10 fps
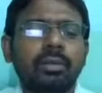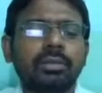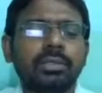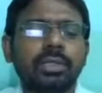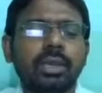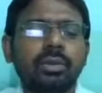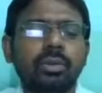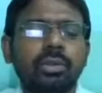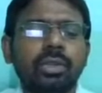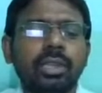
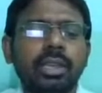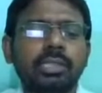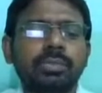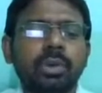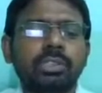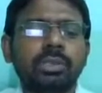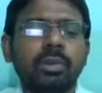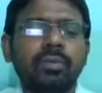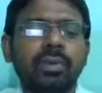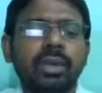Cr2O3,
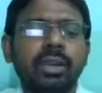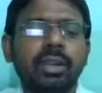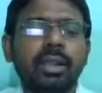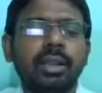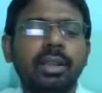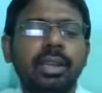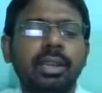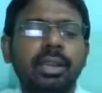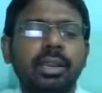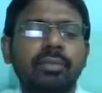responsible for green
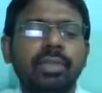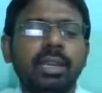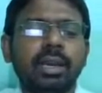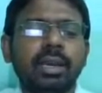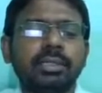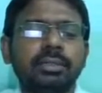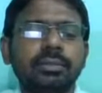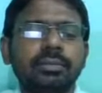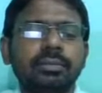color of the glass.